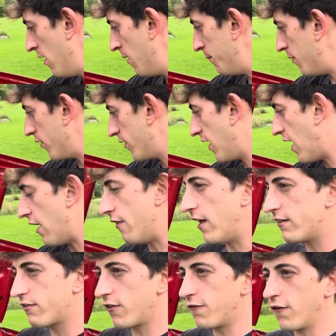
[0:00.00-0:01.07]
But yeah,
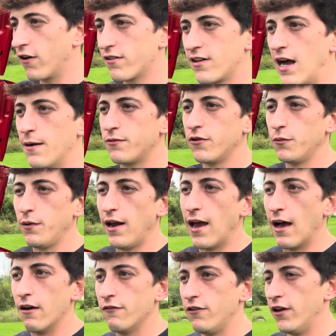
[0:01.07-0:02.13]
that's the first option we
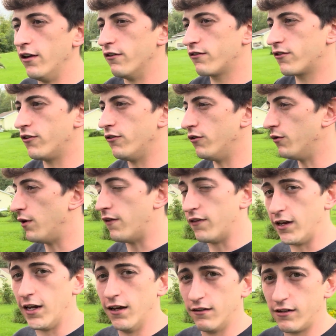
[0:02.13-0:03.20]
have, and the
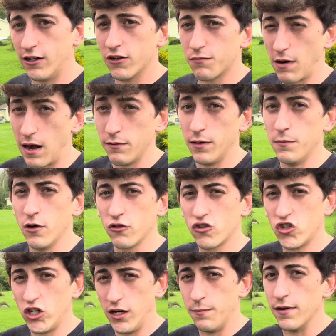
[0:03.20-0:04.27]
easiest, probably most
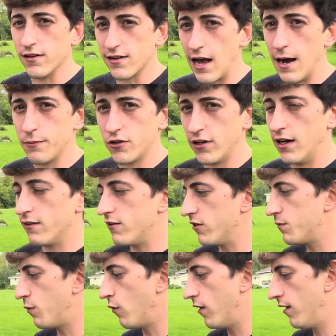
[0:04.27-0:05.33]
cheapest option at this
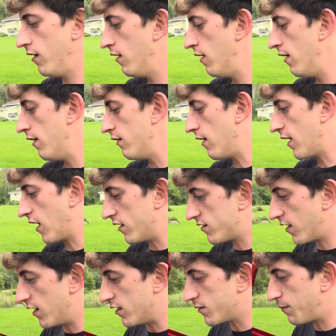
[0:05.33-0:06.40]
point. Like I
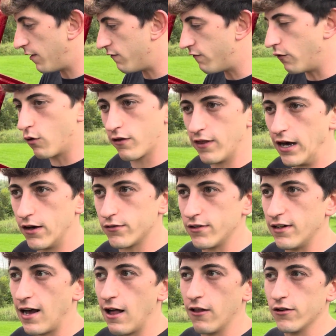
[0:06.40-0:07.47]
said, I spent
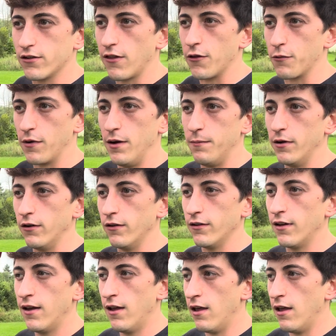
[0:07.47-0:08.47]
$4,000 on the rebuild.